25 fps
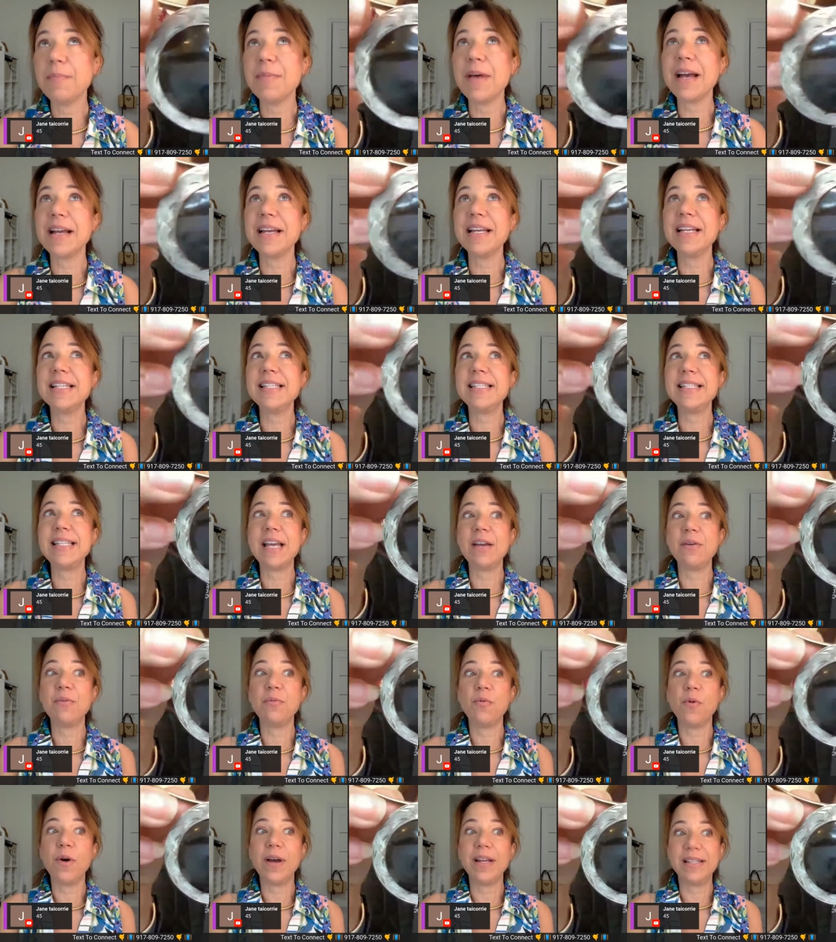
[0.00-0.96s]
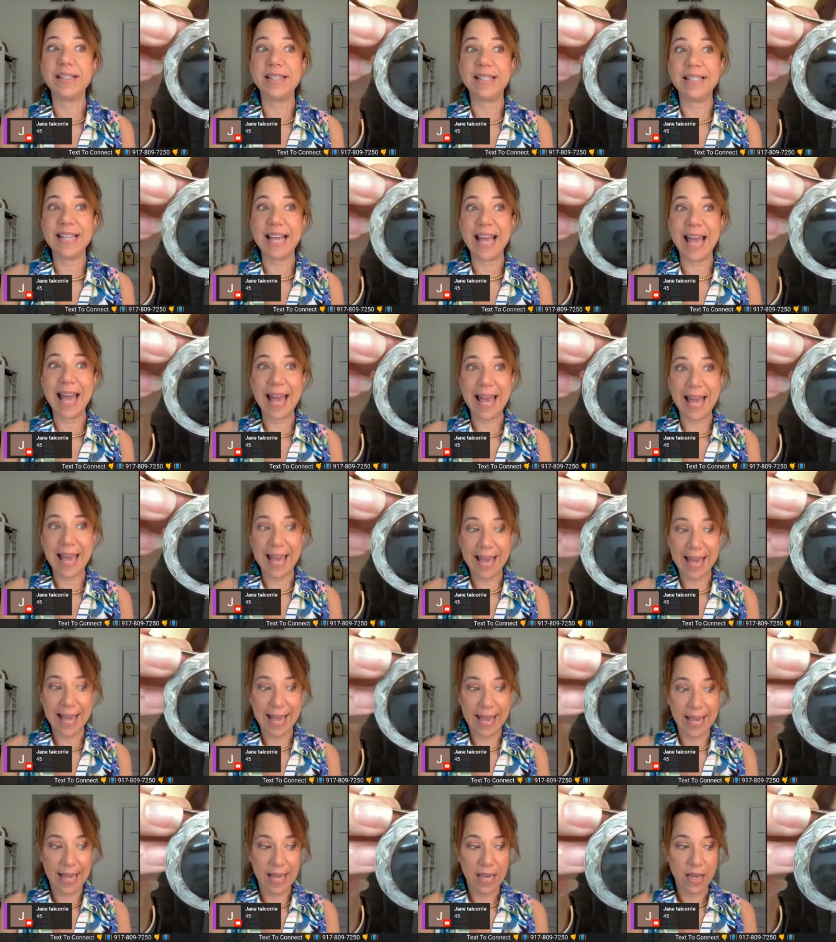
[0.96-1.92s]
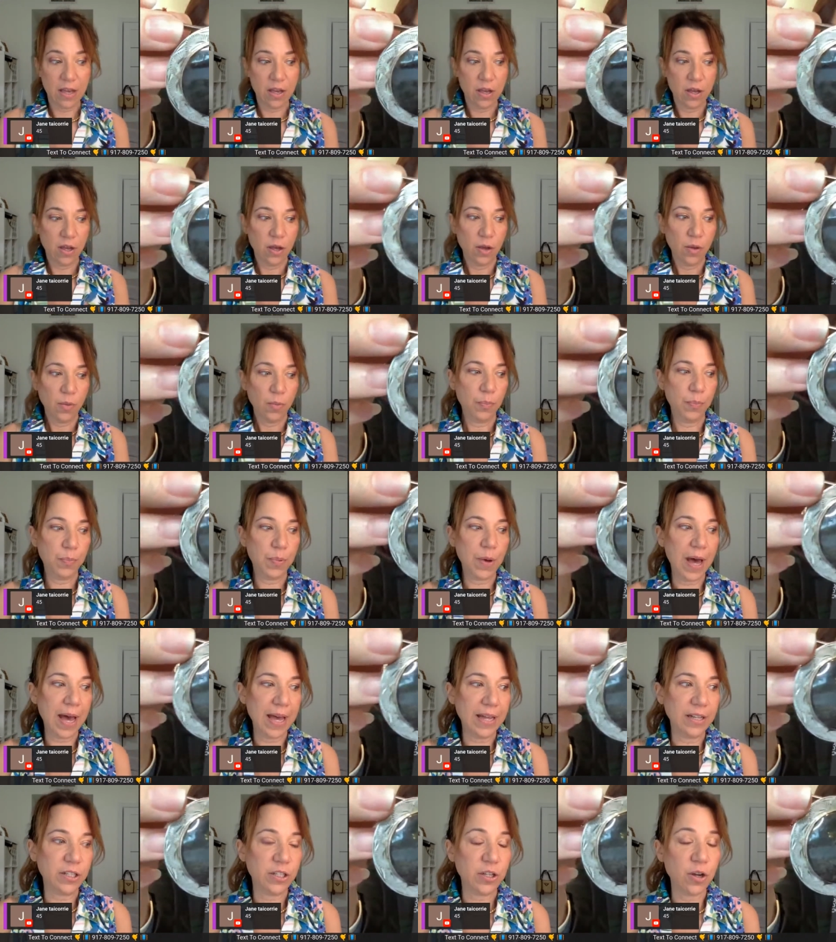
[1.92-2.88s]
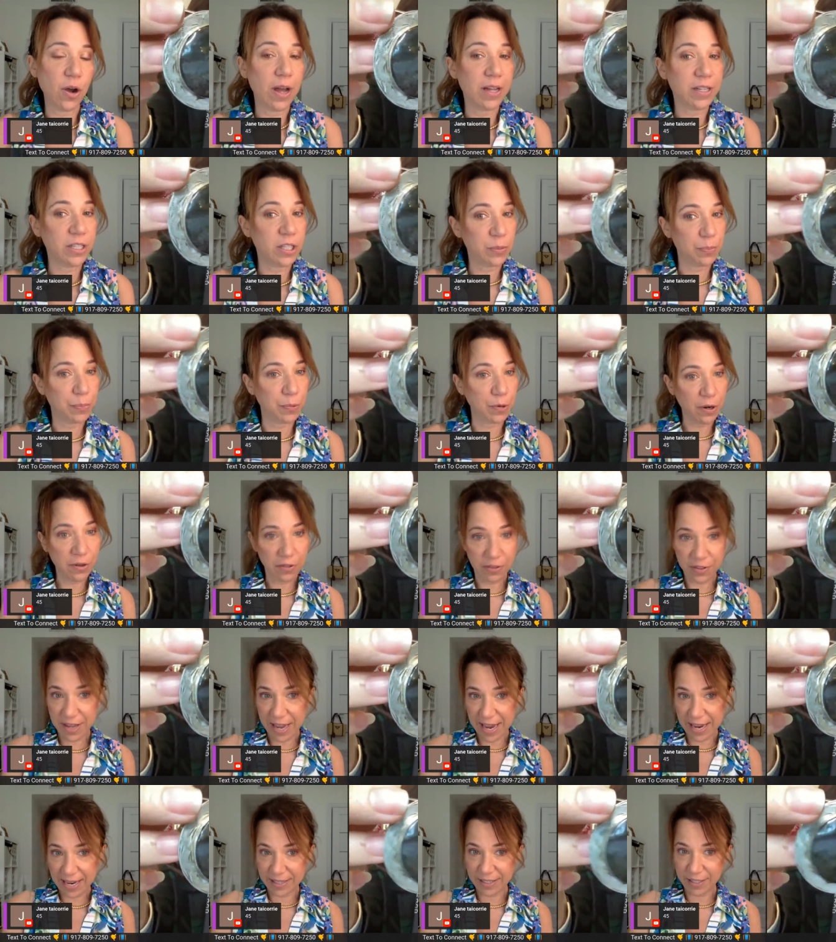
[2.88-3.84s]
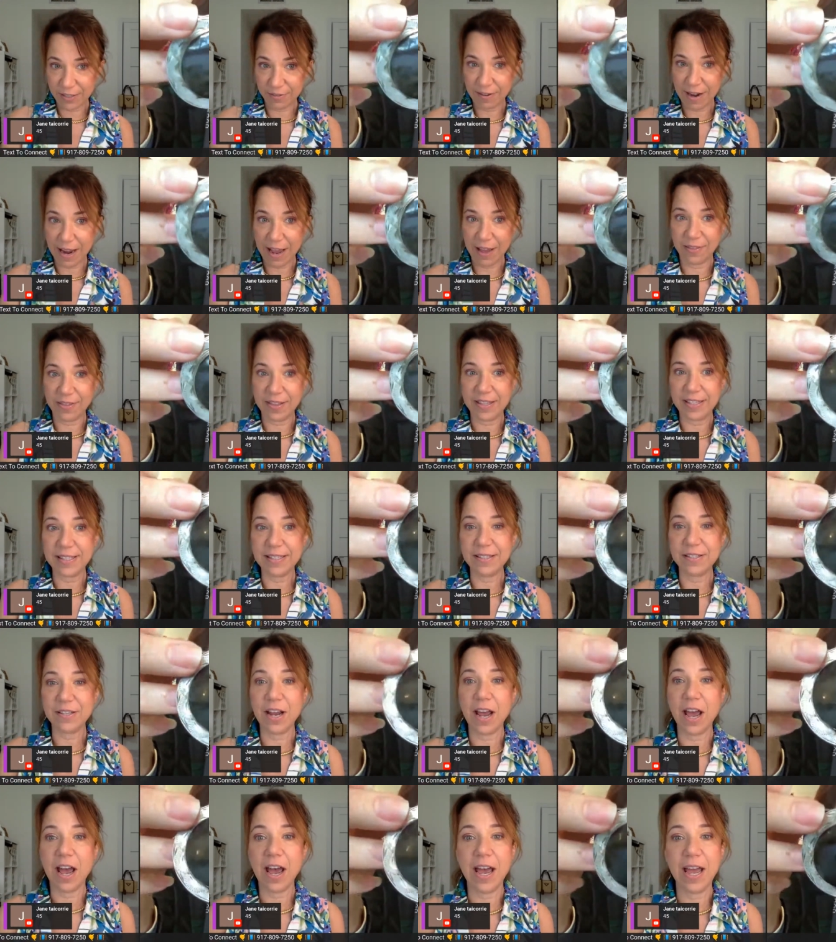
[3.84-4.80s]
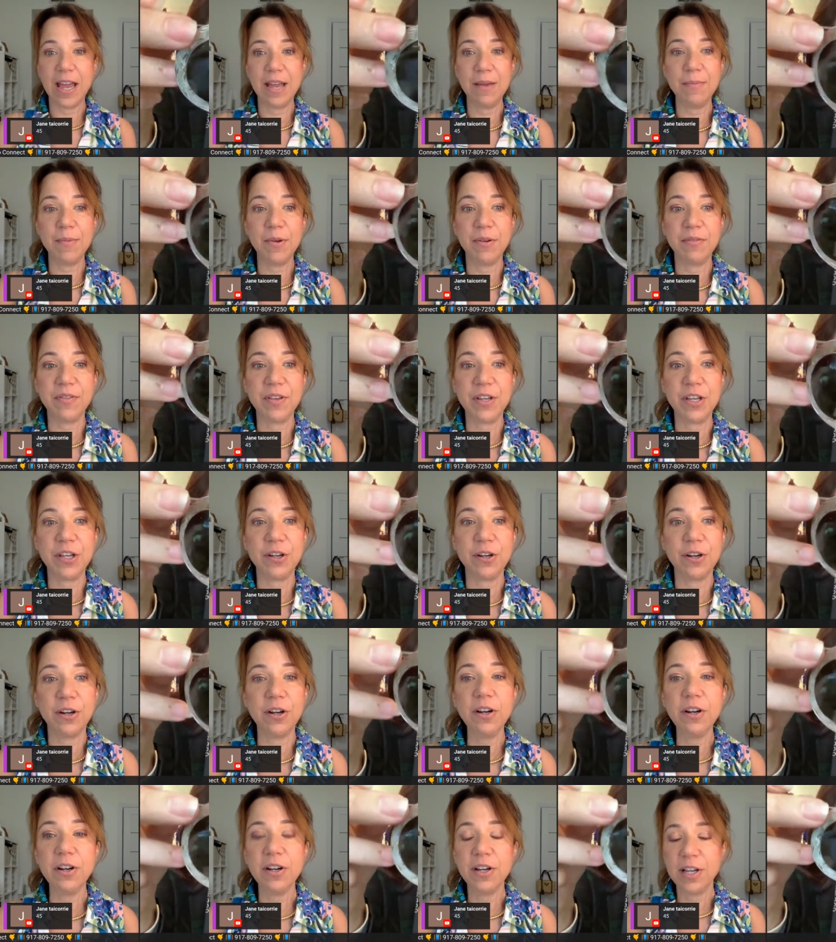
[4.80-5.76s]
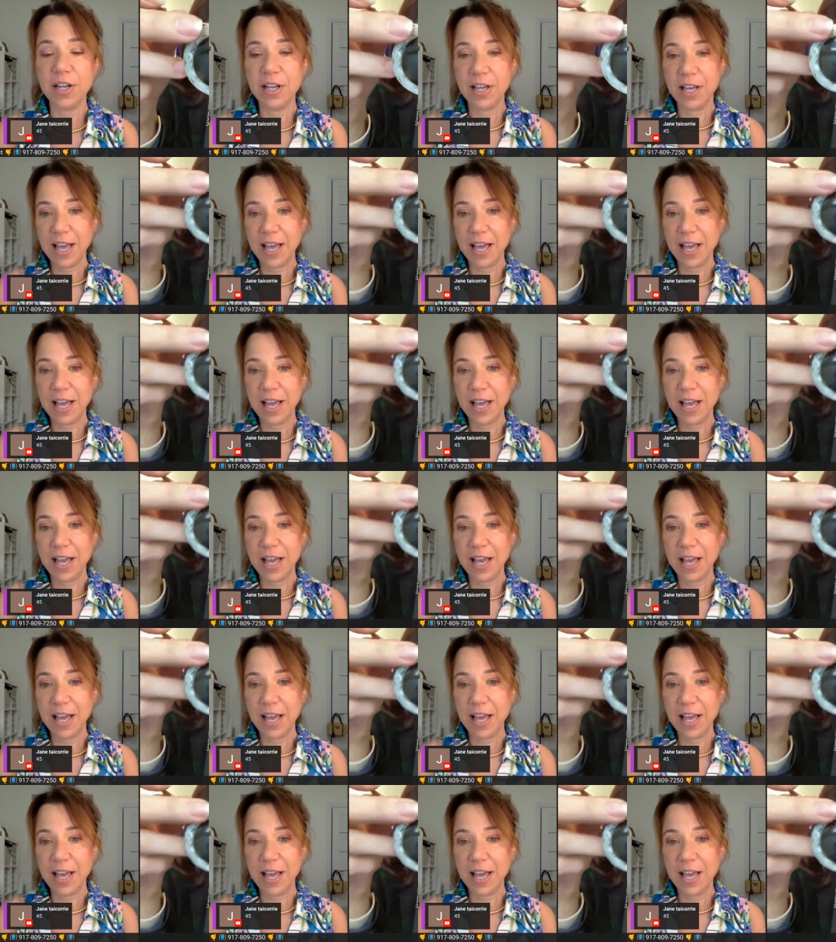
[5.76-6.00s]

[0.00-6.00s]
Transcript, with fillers: I'm not going to say what day, but John's birthday is around this time of year.